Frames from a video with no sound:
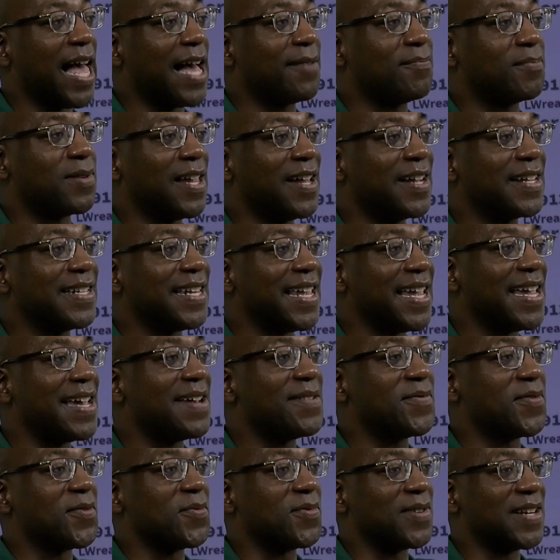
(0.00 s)
plugged in
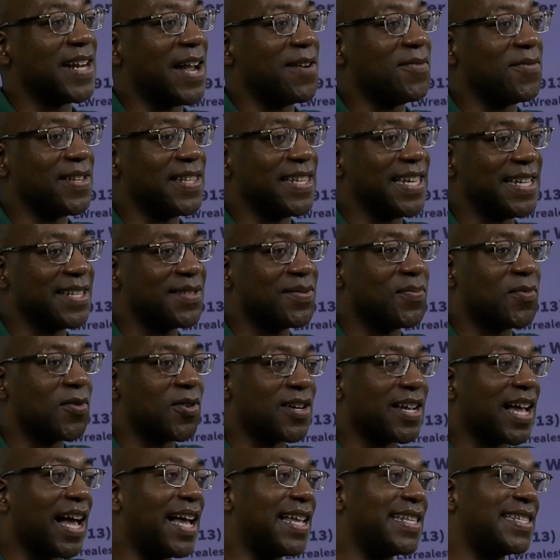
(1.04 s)
for when I release more
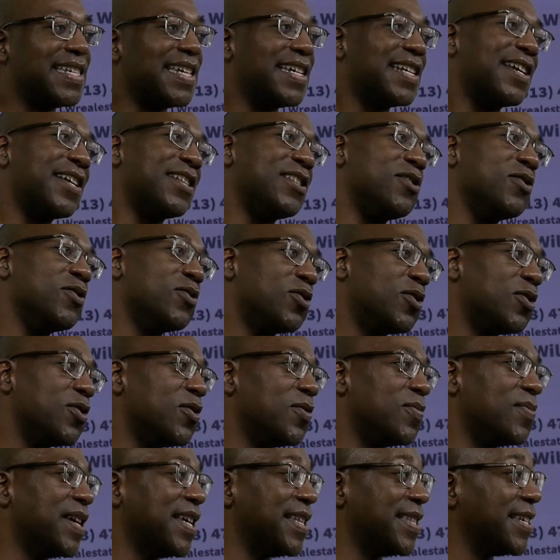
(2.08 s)
content on
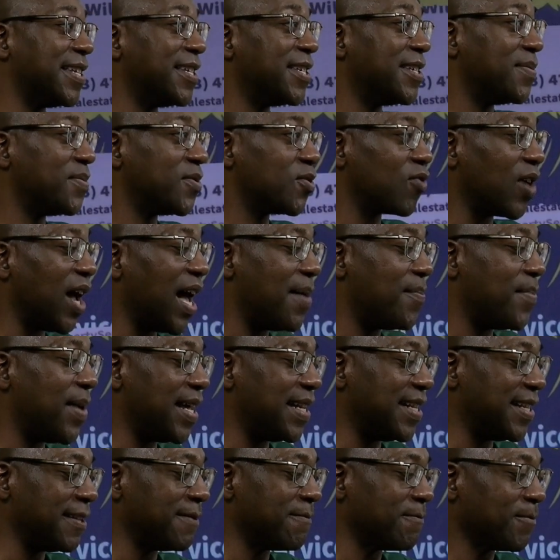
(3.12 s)
YouTube, hit the subscribe
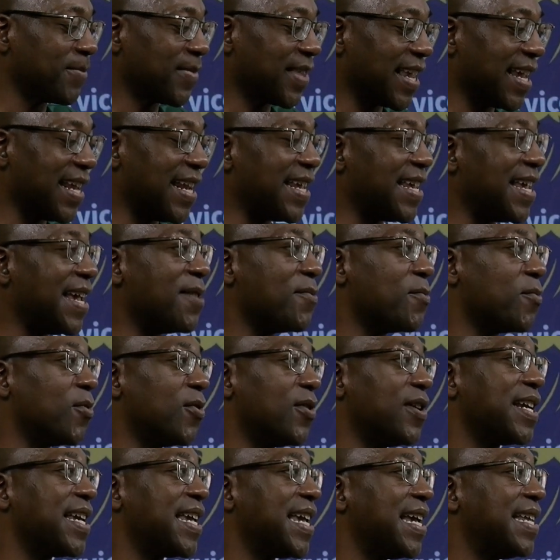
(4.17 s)
button. And again,
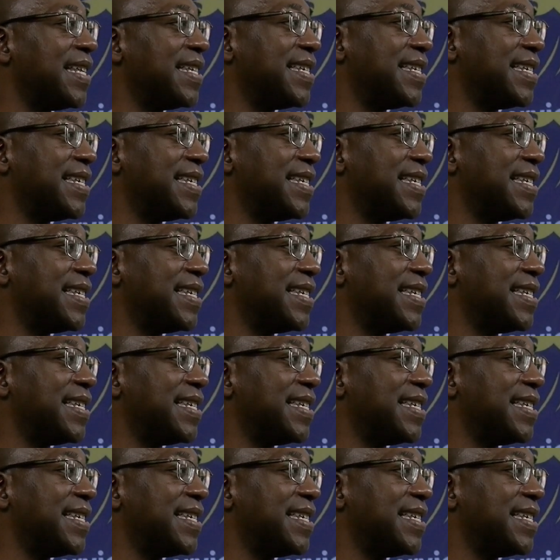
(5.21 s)
we're in Kansas